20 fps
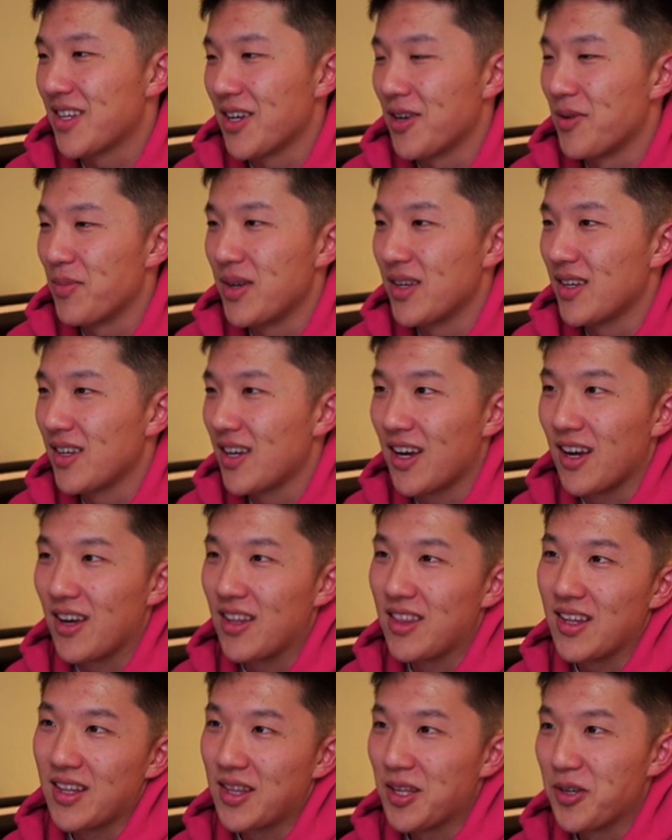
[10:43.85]
gonna be. I,
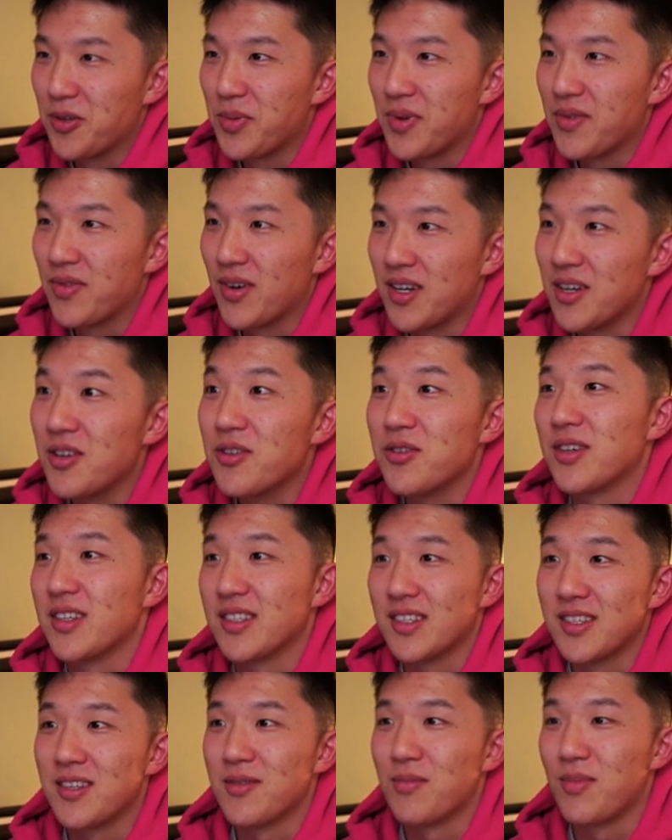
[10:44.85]
I think it'll be fun too
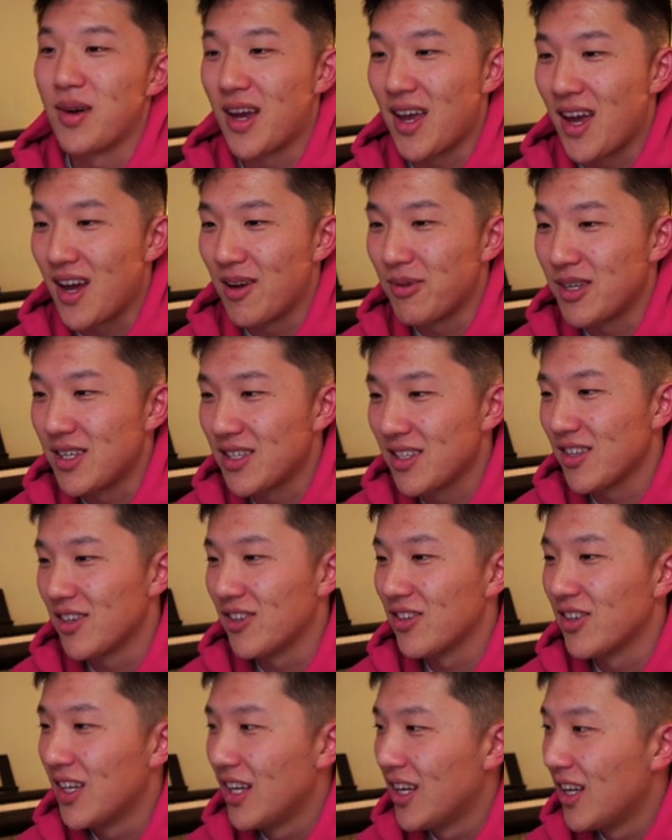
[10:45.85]
because it's in Miami.
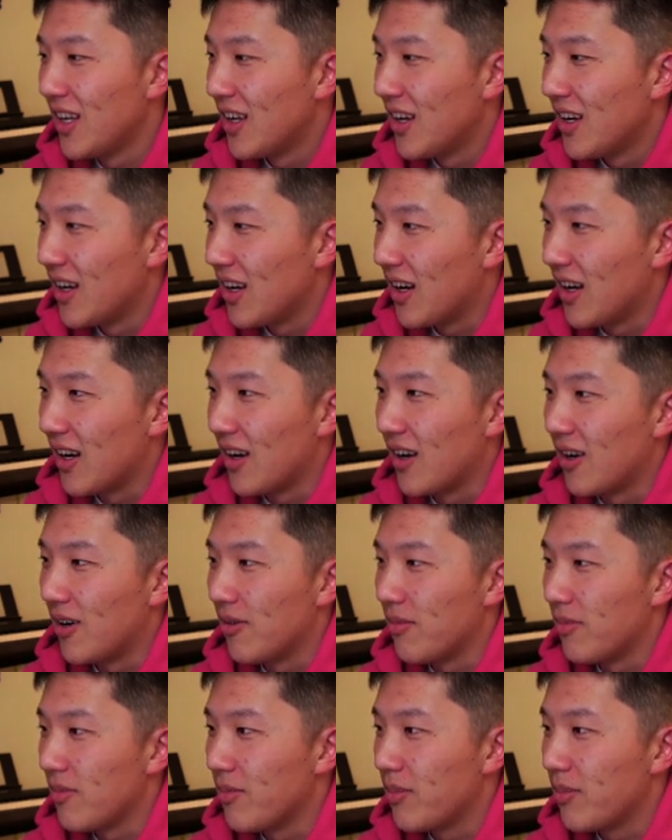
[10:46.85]
So, um,